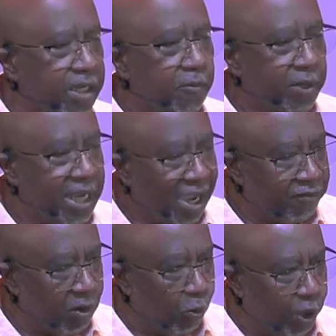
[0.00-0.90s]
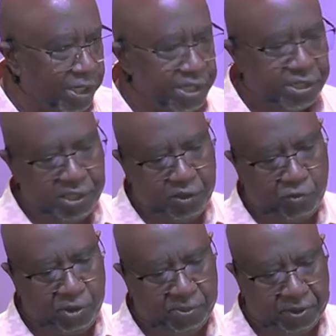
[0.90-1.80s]
We have the witness in
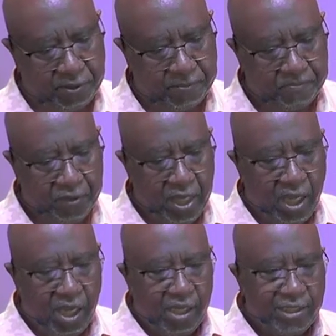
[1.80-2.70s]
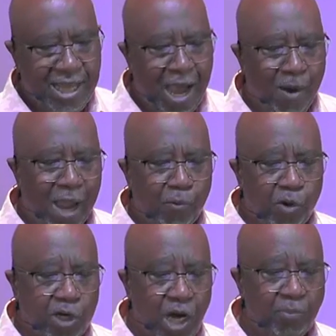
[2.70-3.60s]
Scripture. Now I will
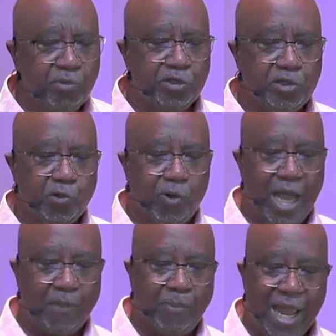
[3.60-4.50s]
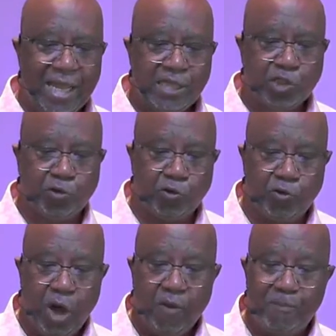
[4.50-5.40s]
come to you when I pass
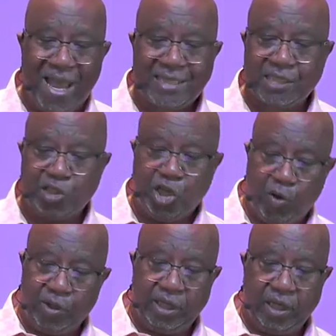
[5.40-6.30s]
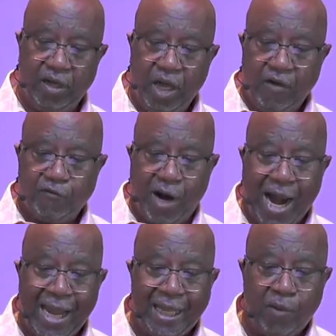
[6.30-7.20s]
through Macedonia, for
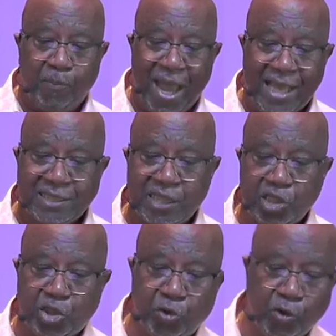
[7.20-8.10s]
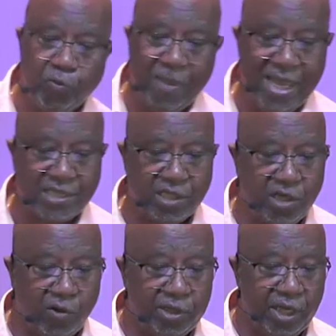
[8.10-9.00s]
I am passing through
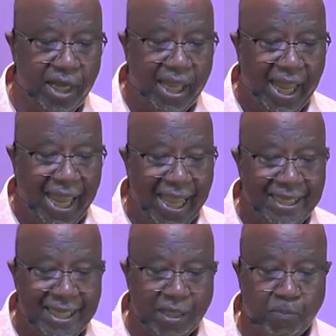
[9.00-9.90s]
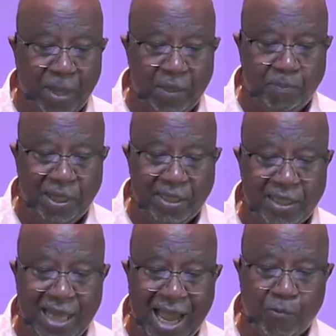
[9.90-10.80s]
Macedonia, and it may be
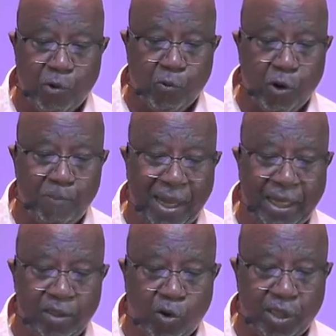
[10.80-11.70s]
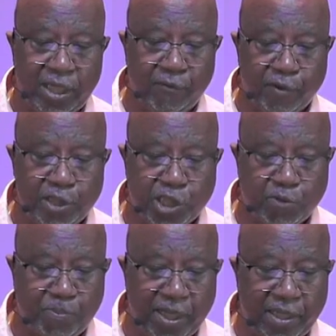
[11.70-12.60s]
that I will remain or even
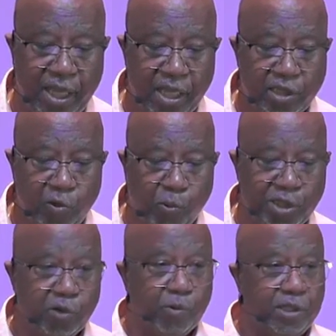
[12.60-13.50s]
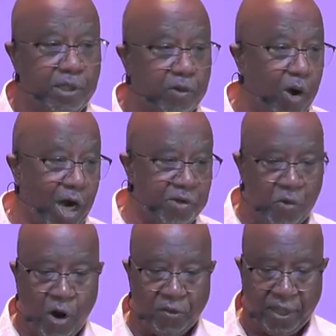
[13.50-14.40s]
spend the winter with you. Are you
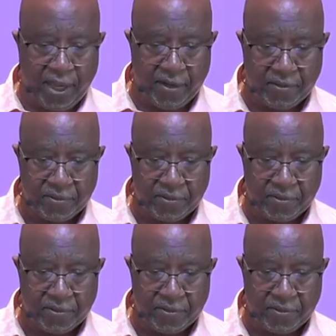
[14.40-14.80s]
all there?